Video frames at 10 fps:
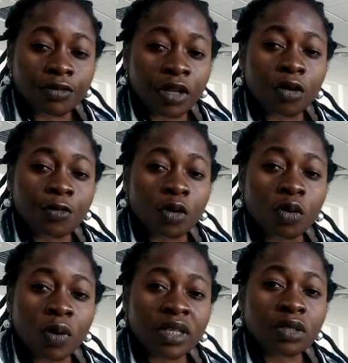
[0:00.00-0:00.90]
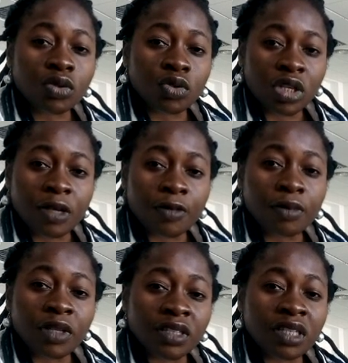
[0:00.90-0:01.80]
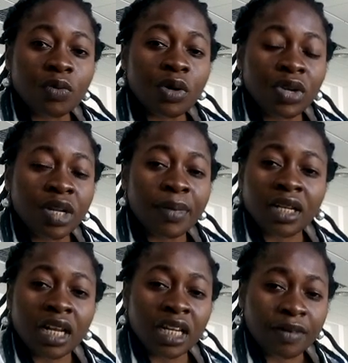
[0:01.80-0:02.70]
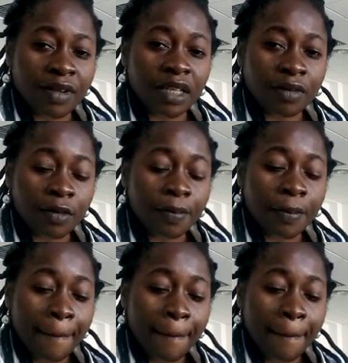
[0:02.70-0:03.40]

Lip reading: fellow followers not to give up the same way Winnie Mandela never gave up.